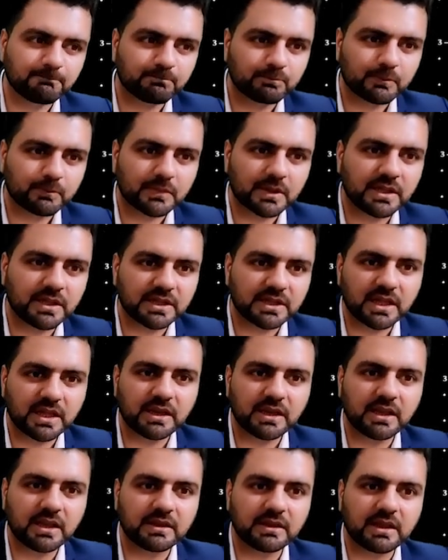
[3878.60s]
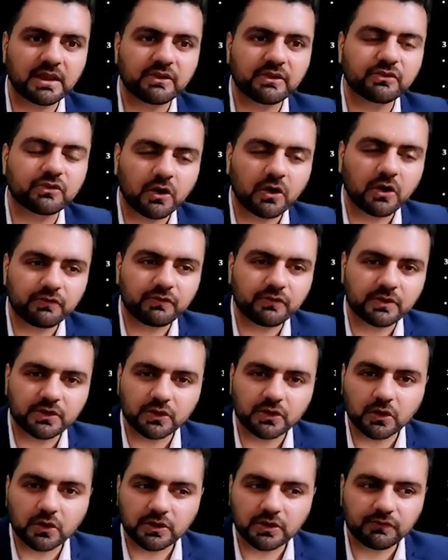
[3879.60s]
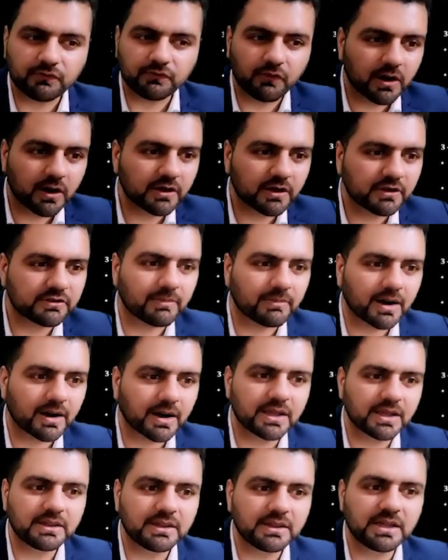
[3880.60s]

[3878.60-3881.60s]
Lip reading: in case of the forex market.